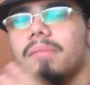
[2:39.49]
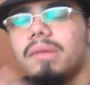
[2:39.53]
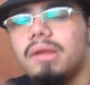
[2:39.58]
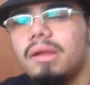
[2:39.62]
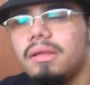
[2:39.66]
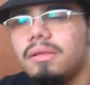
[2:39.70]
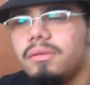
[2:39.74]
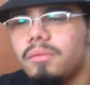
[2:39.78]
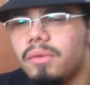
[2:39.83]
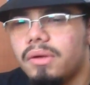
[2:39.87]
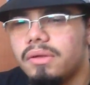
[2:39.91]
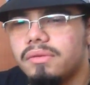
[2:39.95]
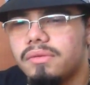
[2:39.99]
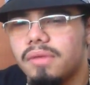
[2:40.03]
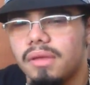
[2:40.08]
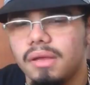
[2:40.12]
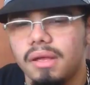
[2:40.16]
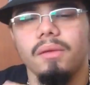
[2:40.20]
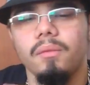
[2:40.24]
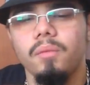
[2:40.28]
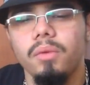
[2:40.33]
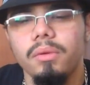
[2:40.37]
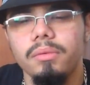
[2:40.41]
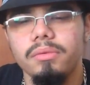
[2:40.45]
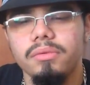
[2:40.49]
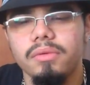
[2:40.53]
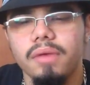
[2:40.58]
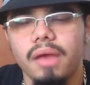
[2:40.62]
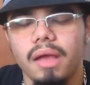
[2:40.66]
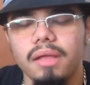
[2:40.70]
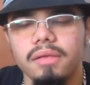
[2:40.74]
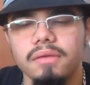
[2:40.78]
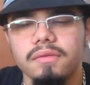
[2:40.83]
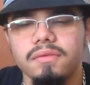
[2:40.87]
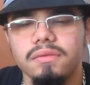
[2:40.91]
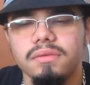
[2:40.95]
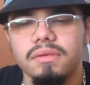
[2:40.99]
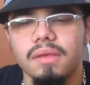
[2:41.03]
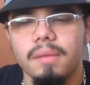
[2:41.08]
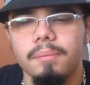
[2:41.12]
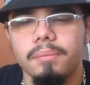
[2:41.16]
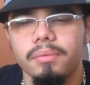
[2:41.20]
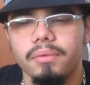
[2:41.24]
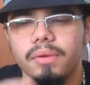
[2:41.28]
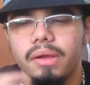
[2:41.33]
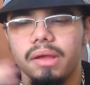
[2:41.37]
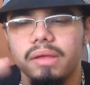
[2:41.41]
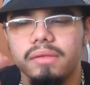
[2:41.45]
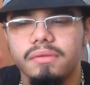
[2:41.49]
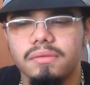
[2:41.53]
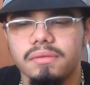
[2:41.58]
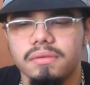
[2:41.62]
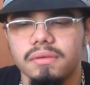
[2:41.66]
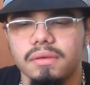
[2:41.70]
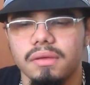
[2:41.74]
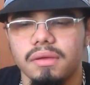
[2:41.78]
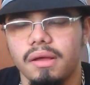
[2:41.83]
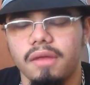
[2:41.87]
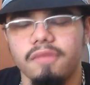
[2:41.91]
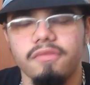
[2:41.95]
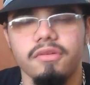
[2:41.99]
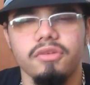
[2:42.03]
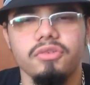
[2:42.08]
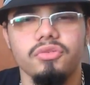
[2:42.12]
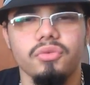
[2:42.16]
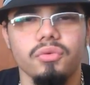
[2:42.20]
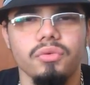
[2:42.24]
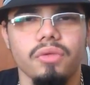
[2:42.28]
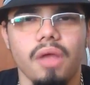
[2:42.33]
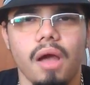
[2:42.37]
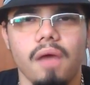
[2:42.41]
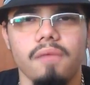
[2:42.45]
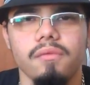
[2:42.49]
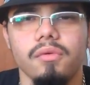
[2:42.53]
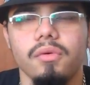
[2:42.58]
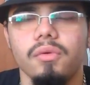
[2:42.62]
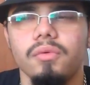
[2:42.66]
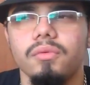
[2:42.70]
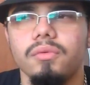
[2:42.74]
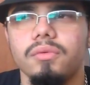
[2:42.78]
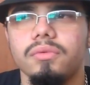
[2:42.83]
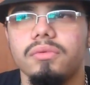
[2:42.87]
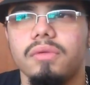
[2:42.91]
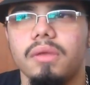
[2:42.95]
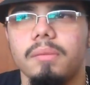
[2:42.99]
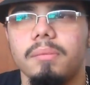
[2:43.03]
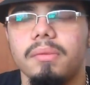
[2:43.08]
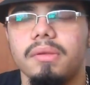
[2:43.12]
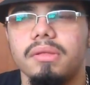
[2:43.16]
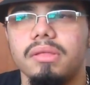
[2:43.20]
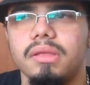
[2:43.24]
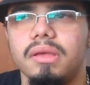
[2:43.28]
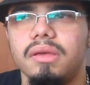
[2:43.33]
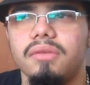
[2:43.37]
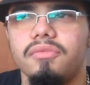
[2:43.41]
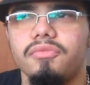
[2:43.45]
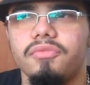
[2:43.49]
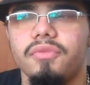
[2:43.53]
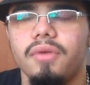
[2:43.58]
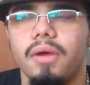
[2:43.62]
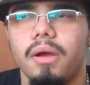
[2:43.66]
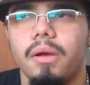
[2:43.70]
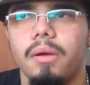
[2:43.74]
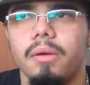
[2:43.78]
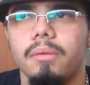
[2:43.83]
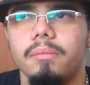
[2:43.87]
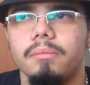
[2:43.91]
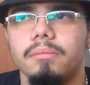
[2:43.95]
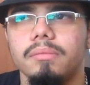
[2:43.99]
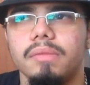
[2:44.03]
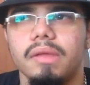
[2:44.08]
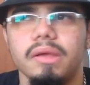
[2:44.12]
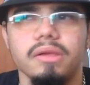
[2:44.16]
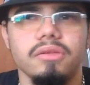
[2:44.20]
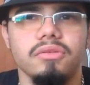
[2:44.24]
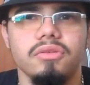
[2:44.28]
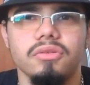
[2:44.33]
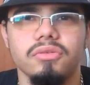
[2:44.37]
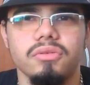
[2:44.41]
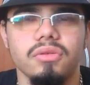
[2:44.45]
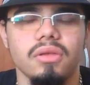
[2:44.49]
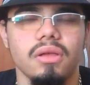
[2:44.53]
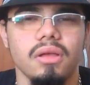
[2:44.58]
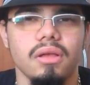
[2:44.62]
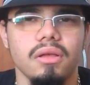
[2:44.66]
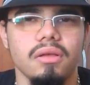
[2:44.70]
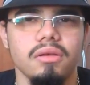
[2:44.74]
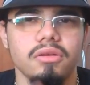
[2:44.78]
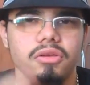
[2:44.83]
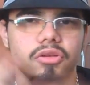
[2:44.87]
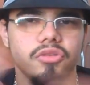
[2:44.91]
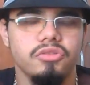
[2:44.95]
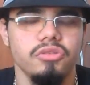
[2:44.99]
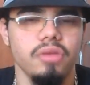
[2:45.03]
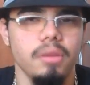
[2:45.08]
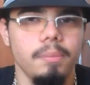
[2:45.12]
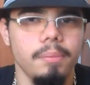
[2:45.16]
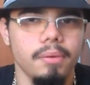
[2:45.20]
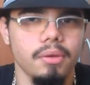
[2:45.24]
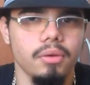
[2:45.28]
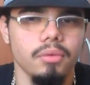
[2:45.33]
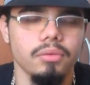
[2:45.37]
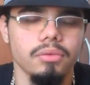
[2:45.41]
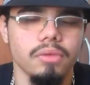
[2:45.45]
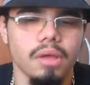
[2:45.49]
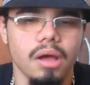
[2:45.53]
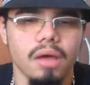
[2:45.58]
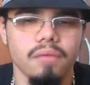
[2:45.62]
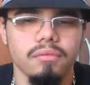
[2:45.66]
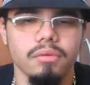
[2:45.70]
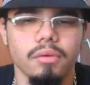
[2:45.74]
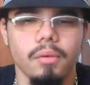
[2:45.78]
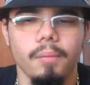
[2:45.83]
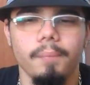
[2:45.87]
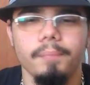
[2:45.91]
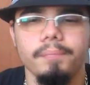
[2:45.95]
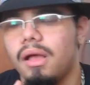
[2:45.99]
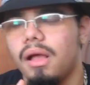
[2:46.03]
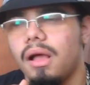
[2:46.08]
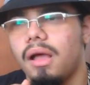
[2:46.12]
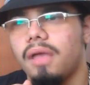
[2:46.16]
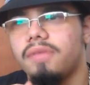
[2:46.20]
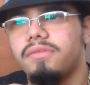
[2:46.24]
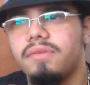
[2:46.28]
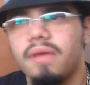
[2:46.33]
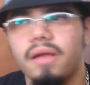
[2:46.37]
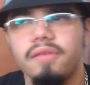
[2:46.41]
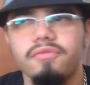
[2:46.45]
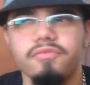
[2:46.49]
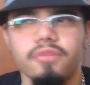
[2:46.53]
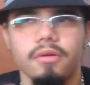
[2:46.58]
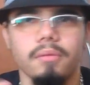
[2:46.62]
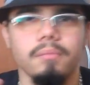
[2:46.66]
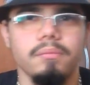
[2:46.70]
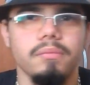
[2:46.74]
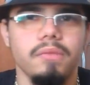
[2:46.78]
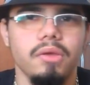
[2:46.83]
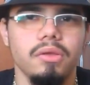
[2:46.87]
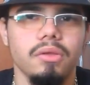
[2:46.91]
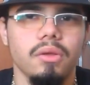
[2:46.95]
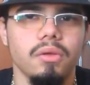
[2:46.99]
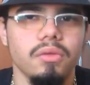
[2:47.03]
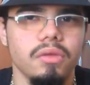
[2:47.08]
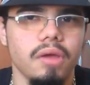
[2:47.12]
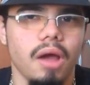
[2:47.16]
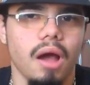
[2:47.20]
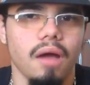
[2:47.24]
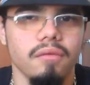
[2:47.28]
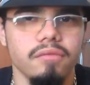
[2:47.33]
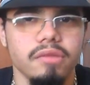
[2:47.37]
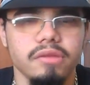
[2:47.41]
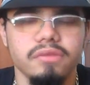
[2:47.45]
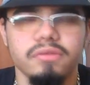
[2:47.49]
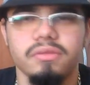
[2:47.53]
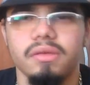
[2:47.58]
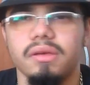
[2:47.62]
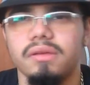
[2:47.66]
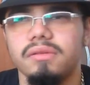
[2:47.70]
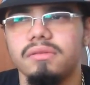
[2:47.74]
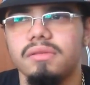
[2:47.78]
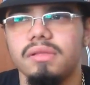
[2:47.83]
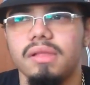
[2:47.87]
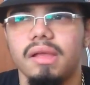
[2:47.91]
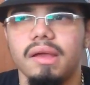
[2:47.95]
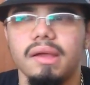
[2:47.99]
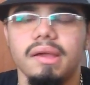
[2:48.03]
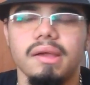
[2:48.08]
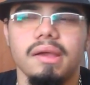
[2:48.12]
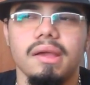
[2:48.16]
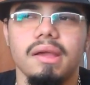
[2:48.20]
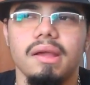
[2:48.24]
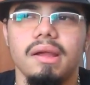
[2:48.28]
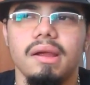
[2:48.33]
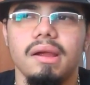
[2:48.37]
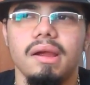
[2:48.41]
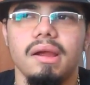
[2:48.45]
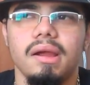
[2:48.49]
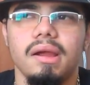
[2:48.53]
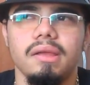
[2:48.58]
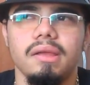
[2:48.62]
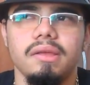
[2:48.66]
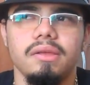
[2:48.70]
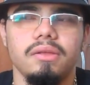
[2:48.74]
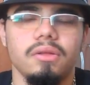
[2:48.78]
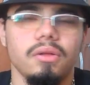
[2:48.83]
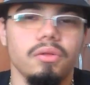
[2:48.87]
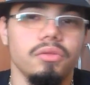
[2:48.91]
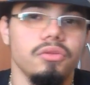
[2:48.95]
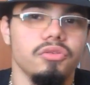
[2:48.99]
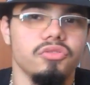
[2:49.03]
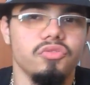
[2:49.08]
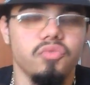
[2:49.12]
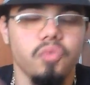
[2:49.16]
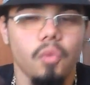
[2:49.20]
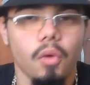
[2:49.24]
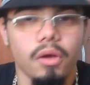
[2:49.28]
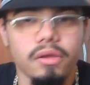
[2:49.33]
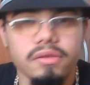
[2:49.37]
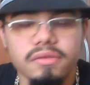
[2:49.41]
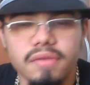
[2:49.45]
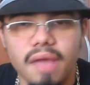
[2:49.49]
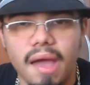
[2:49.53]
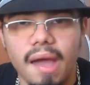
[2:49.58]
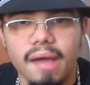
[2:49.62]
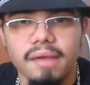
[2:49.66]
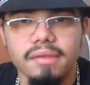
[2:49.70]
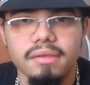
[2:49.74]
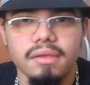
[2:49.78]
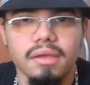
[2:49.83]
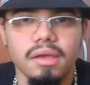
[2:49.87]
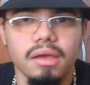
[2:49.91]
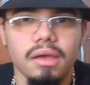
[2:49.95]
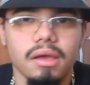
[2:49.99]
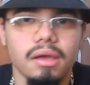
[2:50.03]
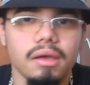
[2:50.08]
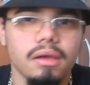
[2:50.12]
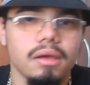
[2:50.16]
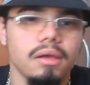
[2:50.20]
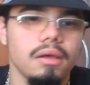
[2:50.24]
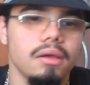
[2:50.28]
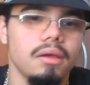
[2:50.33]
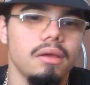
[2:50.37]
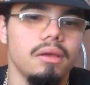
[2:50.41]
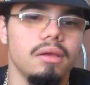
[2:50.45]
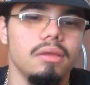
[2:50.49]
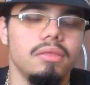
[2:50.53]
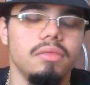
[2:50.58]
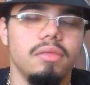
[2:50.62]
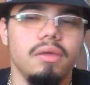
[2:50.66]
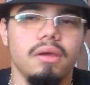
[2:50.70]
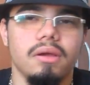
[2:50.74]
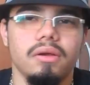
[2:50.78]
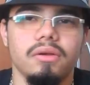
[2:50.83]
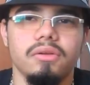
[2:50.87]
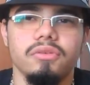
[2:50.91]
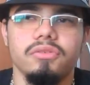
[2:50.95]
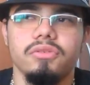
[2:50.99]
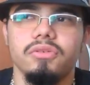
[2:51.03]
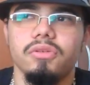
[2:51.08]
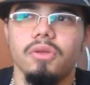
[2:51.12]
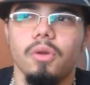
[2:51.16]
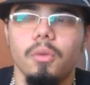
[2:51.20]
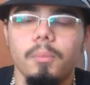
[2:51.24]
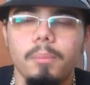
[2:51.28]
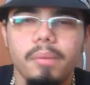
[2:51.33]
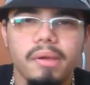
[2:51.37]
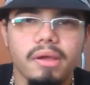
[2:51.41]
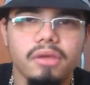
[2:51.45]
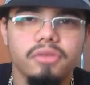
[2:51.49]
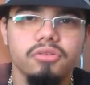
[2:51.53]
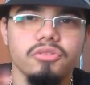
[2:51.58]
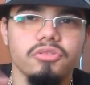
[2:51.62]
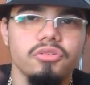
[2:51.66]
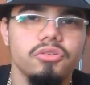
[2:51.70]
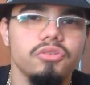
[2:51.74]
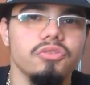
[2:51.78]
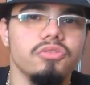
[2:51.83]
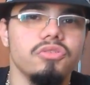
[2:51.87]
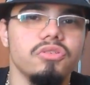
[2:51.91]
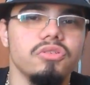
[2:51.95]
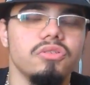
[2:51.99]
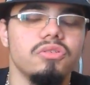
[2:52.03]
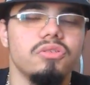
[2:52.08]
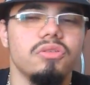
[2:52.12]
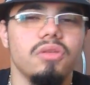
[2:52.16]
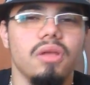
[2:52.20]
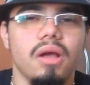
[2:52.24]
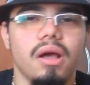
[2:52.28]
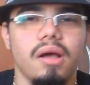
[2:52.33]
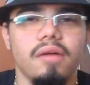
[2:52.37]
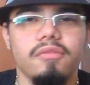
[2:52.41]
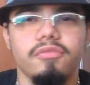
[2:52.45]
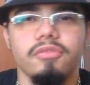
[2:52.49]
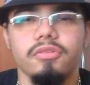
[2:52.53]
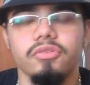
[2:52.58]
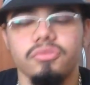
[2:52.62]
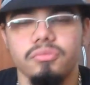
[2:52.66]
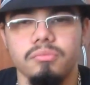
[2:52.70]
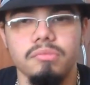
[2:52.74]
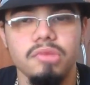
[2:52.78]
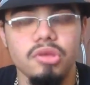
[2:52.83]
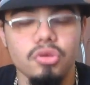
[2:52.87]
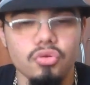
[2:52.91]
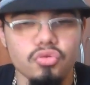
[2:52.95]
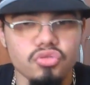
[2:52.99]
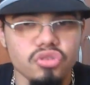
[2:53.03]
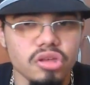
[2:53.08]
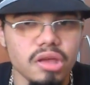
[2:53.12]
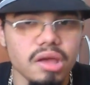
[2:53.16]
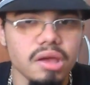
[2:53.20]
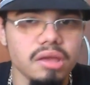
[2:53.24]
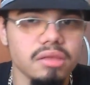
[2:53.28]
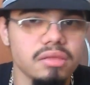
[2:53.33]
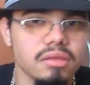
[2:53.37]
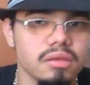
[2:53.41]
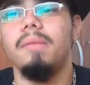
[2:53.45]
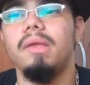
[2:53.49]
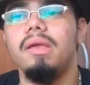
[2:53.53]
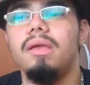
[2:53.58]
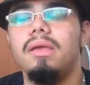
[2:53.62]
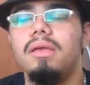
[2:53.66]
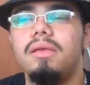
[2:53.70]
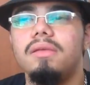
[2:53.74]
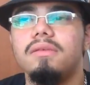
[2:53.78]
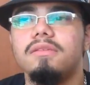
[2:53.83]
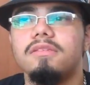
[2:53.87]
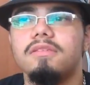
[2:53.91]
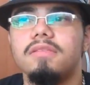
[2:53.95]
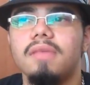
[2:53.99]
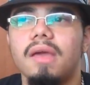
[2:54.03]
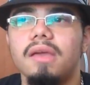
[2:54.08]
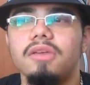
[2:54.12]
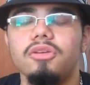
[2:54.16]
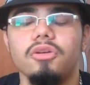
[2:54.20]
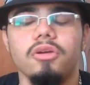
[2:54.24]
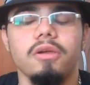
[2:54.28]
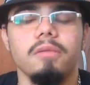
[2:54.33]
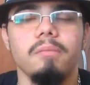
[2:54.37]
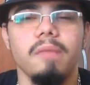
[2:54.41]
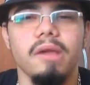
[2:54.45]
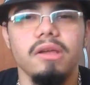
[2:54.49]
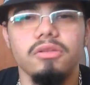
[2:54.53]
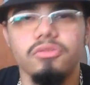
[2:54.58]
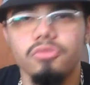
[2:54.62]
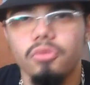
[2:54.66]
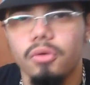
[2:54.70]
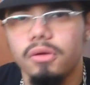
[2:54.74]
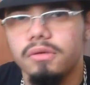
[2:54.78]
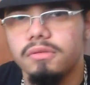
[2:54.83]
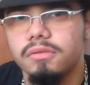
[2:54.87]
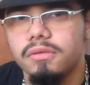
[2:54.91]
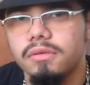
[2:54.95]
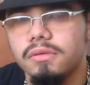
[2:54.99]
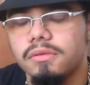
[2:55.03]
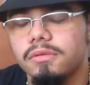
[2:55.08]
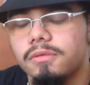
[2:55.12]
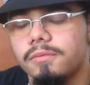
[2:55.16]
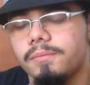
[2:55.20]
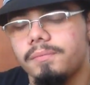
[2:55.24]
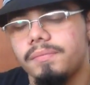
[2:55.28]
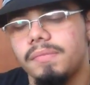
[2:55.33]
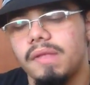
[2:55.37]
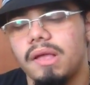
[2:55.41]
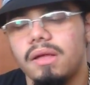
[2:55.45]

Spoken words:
But anyways, what kind of separates a visual novel typically from like just your typical novel, aside from, the obvious things like, there's voice acting, there's, pictures and stuff, there's music, is that you can make choices.